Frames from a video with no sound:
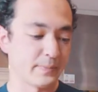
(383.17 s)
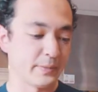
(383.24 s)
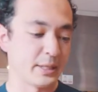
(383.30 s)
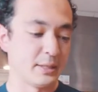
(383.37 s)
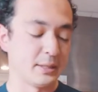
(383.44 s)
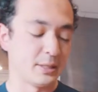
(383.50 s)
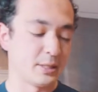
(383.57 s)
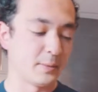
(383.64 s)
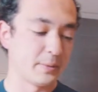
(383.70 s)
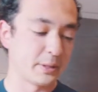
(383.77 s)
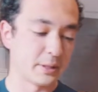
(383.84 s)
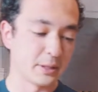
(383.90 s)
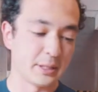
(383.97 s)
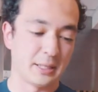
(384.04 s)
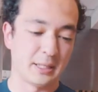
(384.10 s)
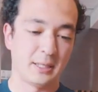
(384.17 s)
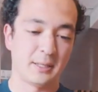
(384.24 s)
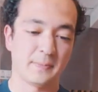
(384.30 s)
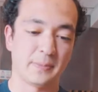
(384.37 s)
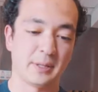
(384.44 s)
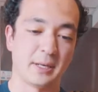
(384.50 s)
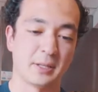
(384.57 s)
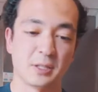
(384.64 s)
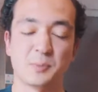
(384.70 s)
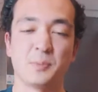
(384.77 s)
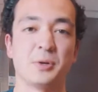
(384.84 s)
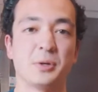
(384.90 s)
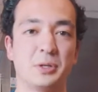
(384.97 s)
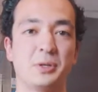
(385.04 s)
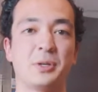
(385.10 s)
And typically, at this
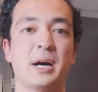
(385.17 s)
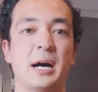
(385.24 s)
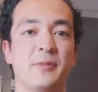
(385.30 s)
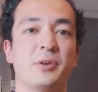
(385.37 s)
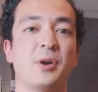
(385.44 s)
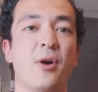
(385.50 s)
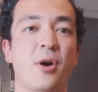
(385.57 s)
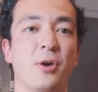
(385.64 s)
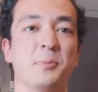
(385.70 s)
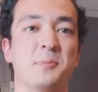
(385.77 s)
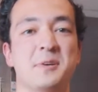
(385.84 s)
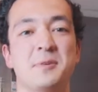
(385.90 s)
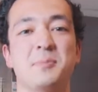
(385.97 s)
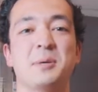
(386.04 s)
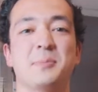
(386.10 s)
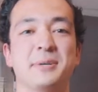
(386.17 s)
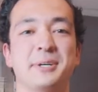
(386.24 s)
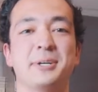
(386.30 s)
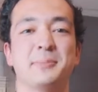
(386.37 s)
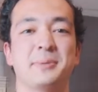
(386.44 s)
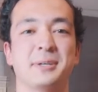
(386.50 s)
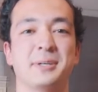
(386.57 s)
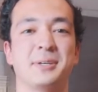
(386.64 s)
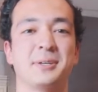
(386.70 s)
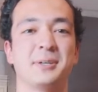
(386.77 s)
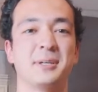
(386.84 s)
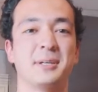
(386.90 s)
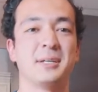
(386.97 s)
point, you'd have an army of people helping you.